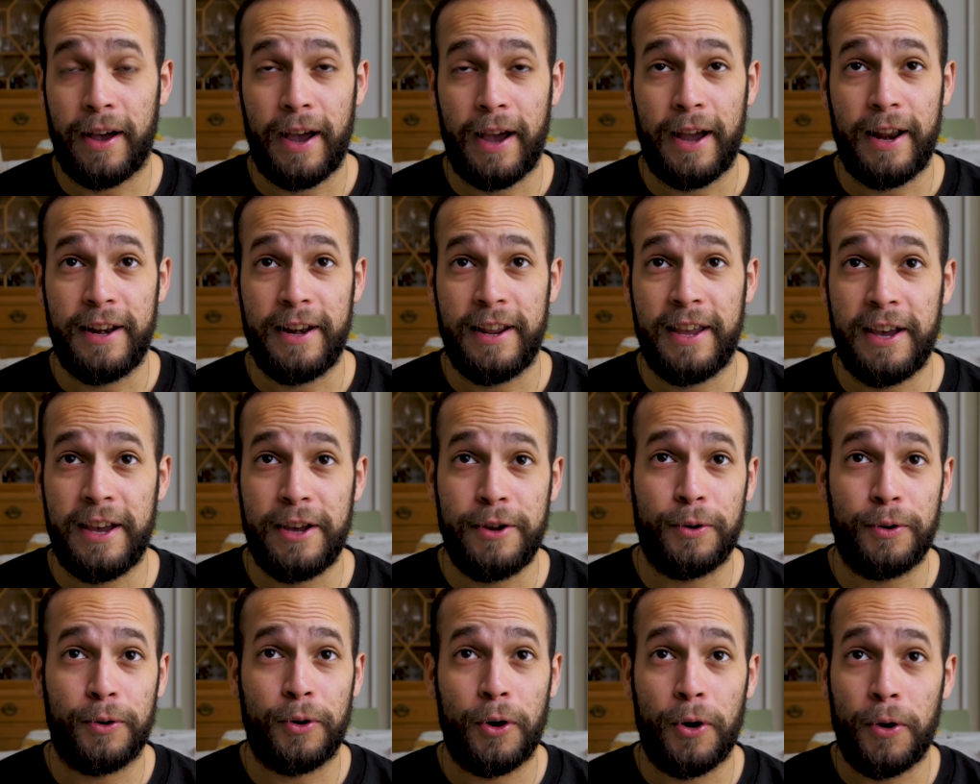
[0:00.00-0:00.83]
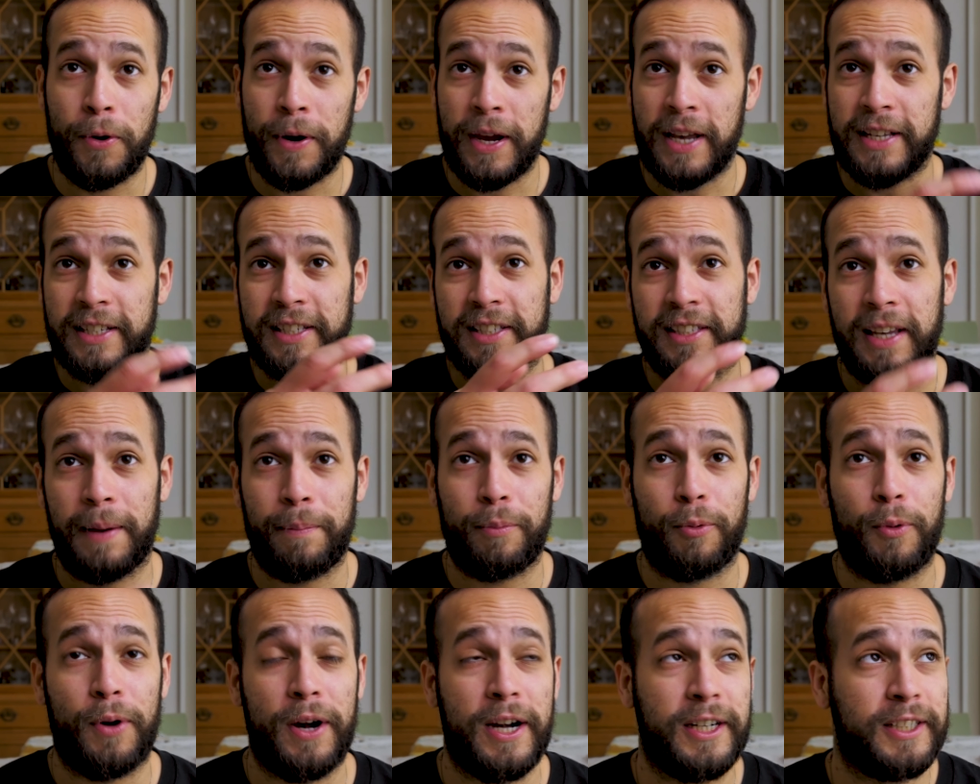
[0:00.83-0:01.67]
And here you go. Here's the
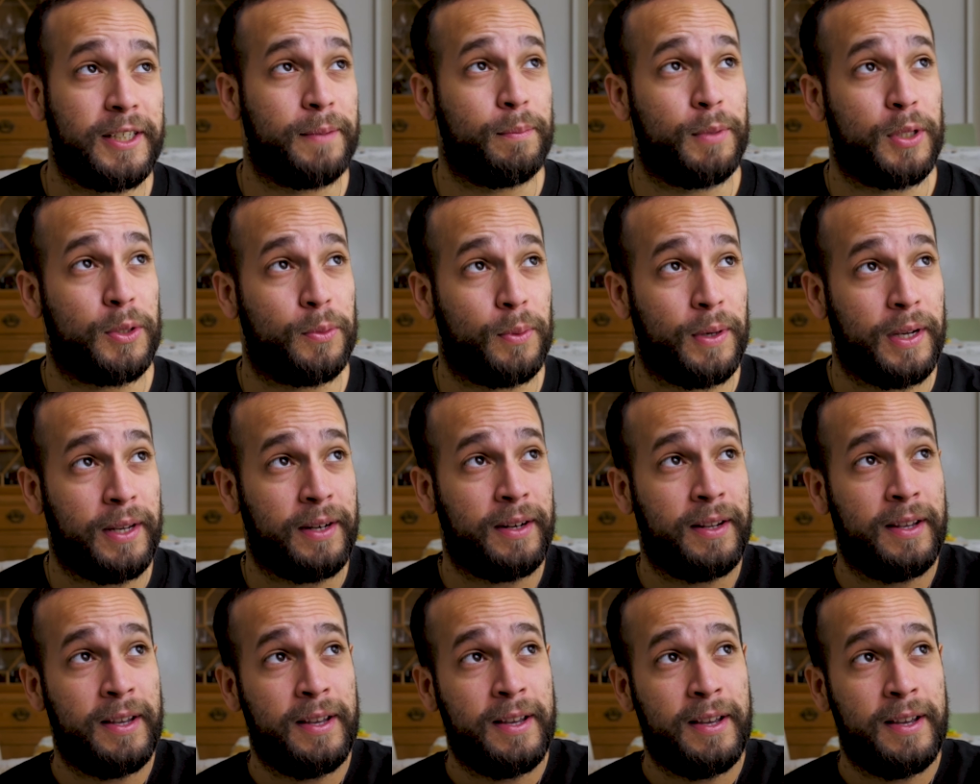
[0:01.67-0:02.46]
separation between